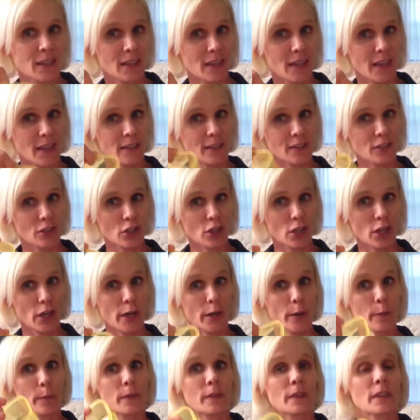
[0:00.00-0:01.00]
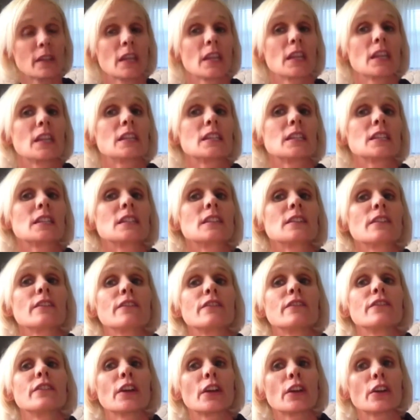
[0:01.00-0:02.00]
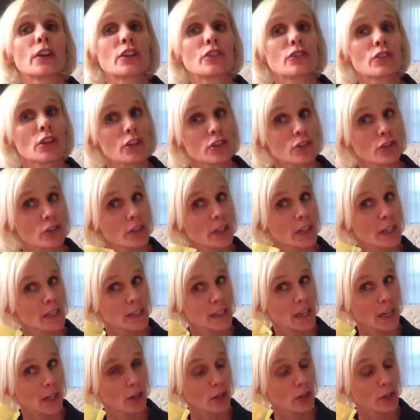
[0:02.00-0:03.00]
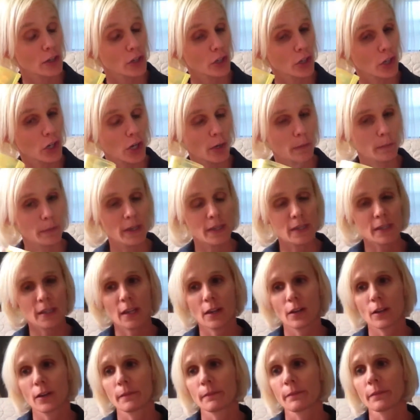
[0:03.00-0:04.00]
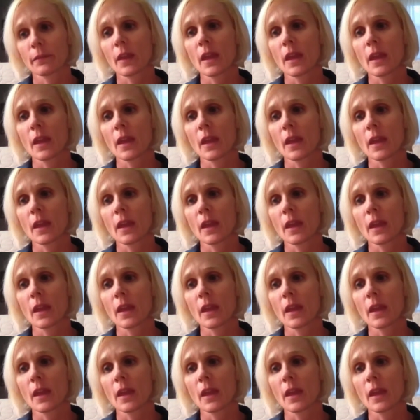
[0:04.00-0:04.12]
That's your carbs. This is a very treasured container, your carb container.